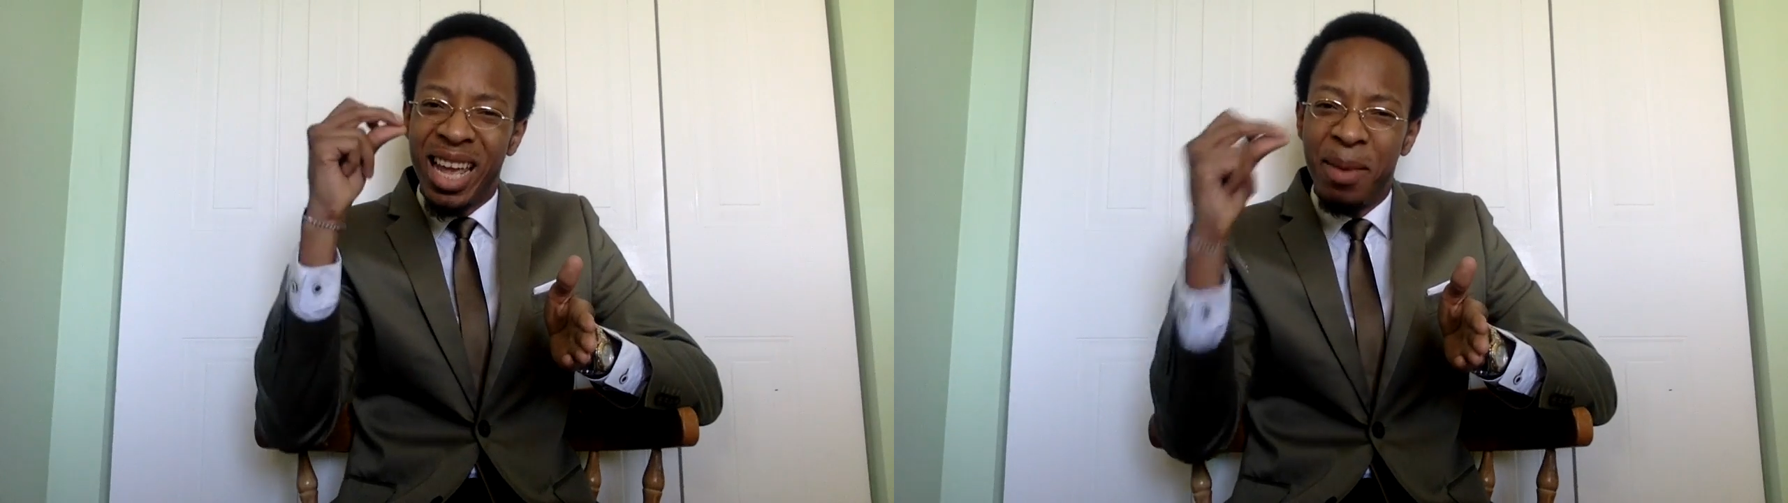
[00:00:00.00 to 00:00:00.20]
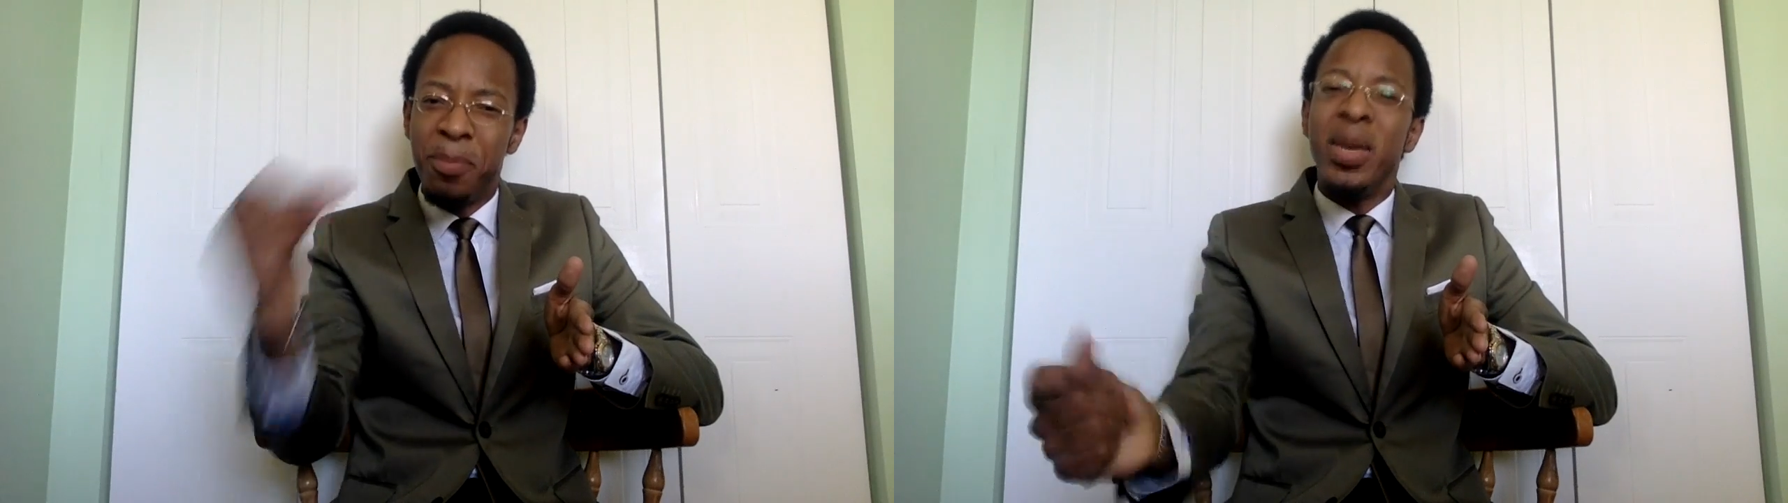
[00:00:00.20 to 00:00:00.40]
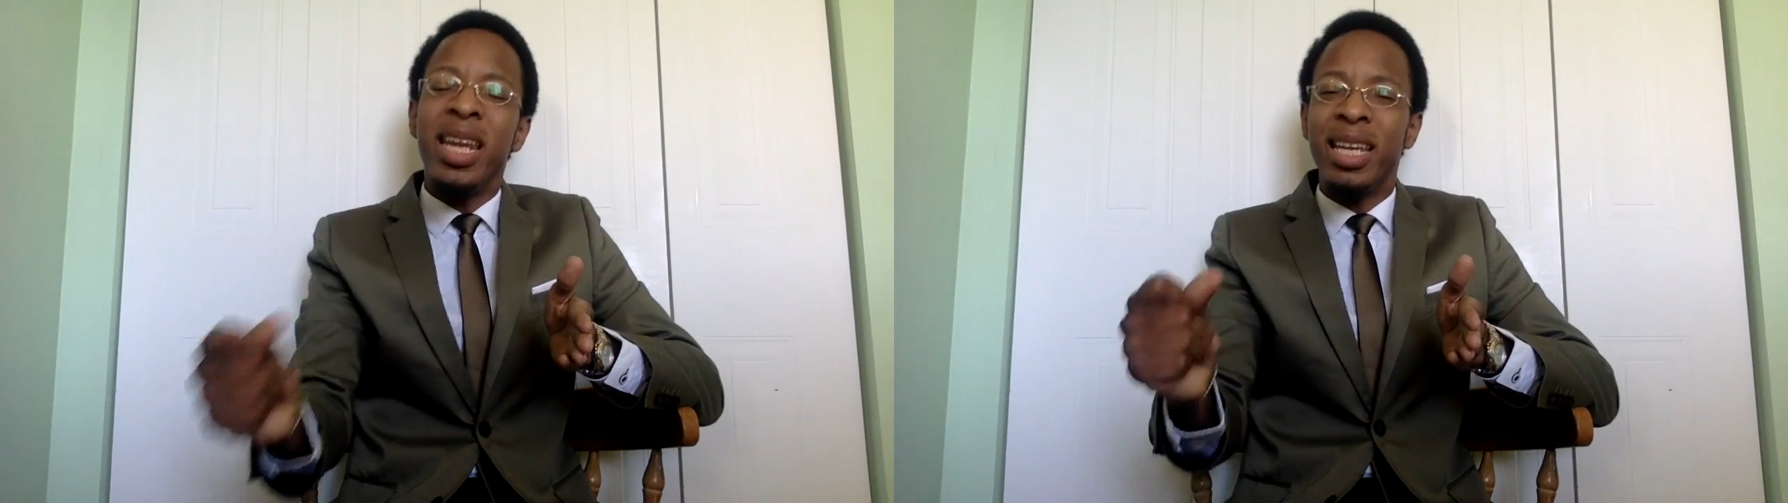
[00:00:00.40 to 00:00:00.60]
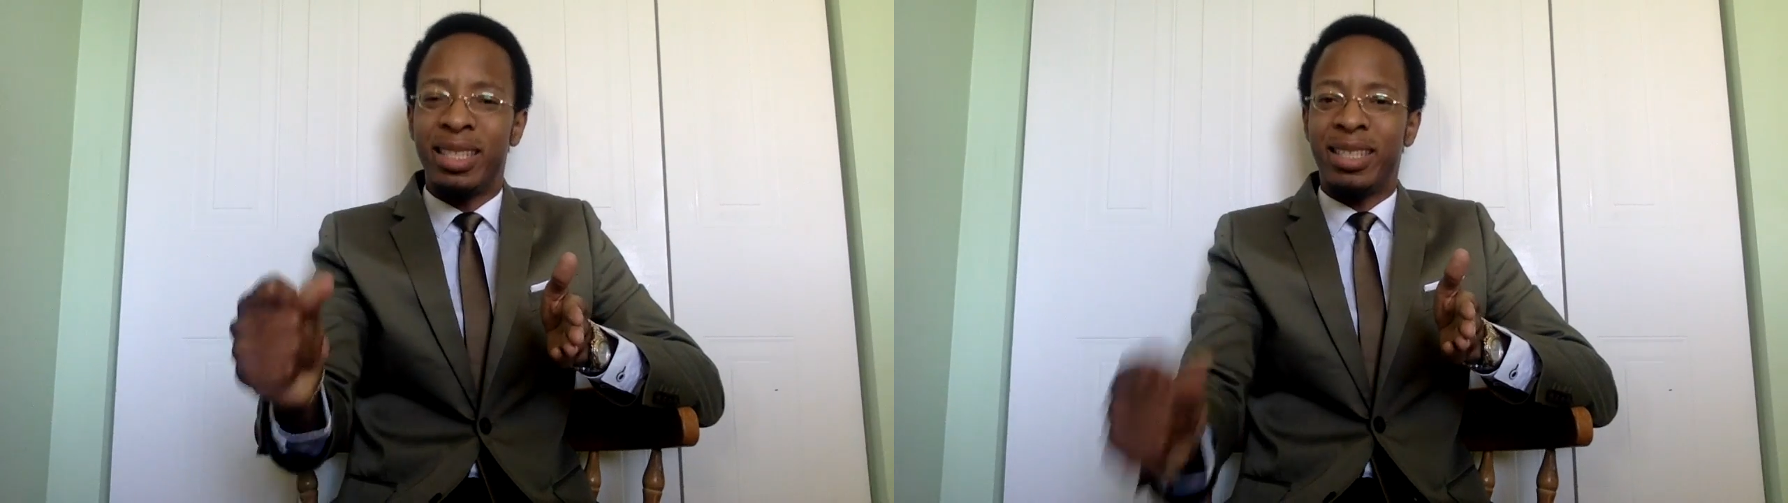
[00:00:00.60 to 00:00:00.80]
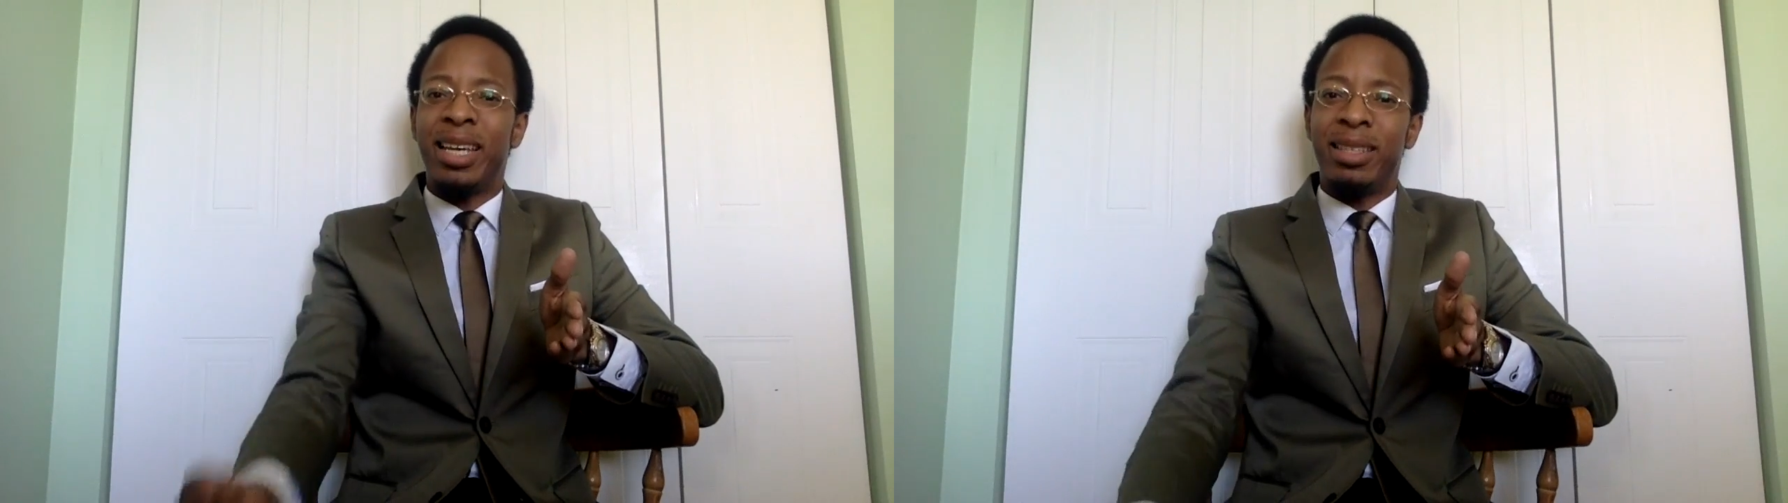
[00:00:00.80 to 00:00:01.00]

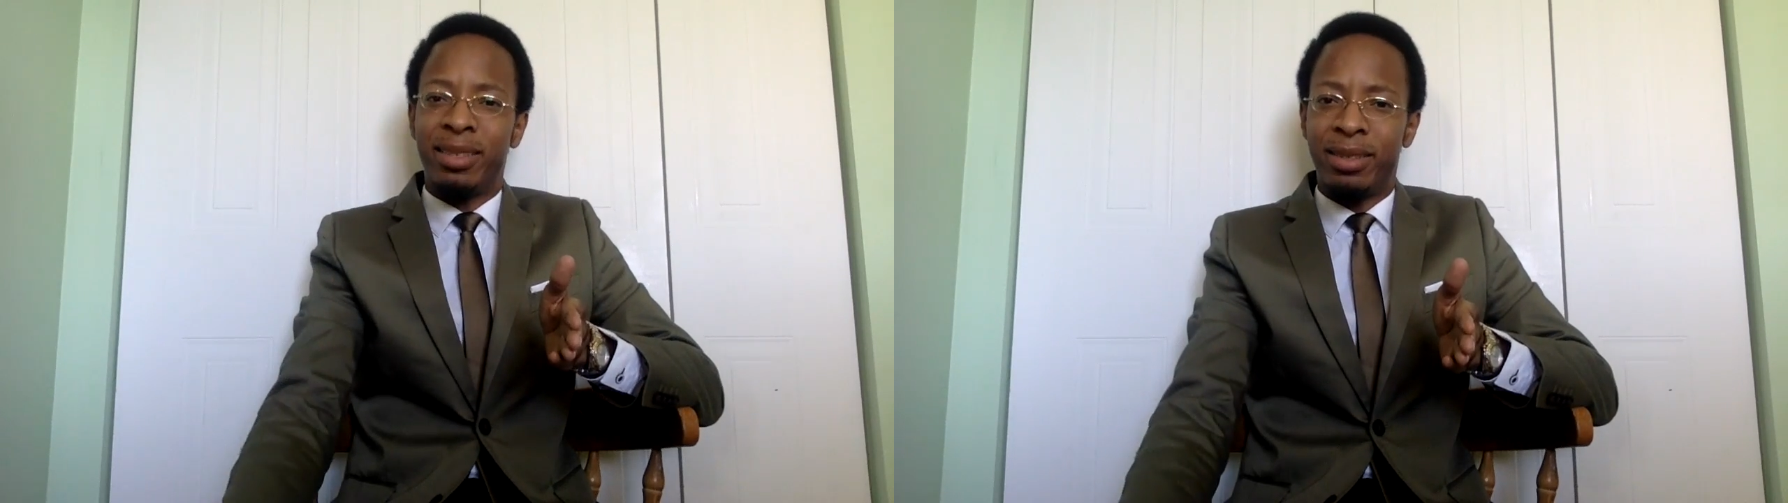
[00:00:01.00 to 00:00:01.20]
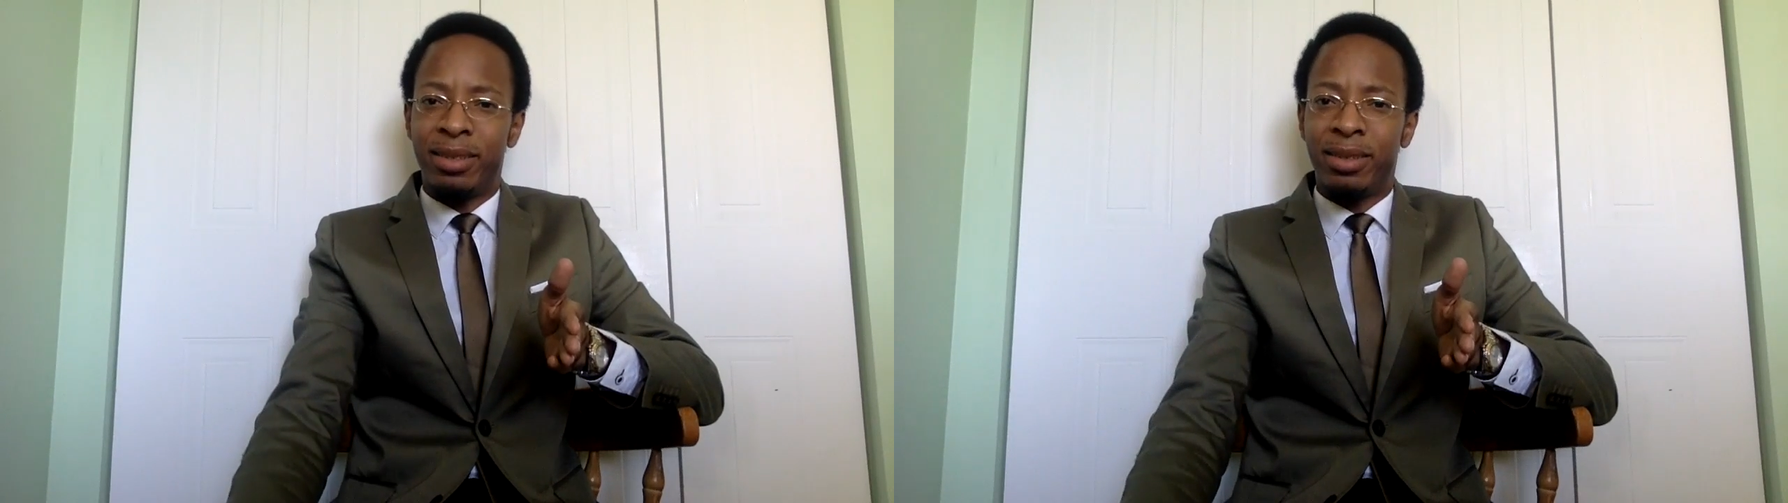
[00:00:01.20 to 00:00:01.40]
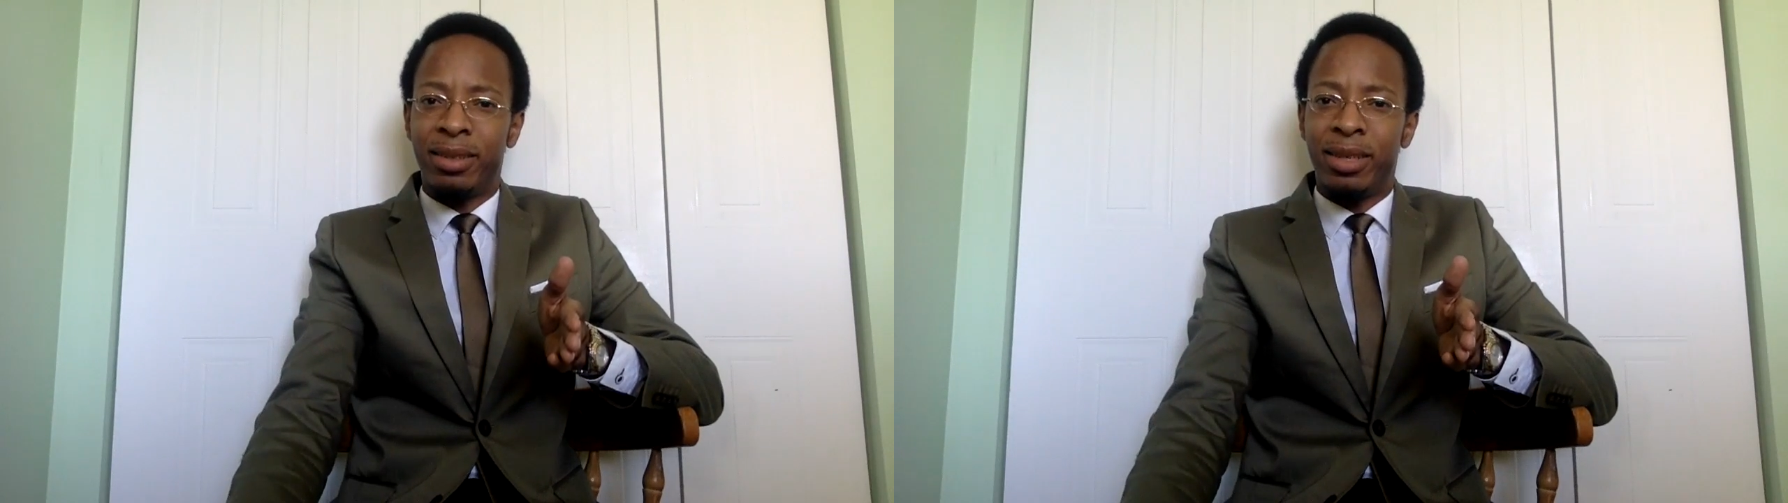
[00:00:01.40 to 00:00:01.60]
immediate sense,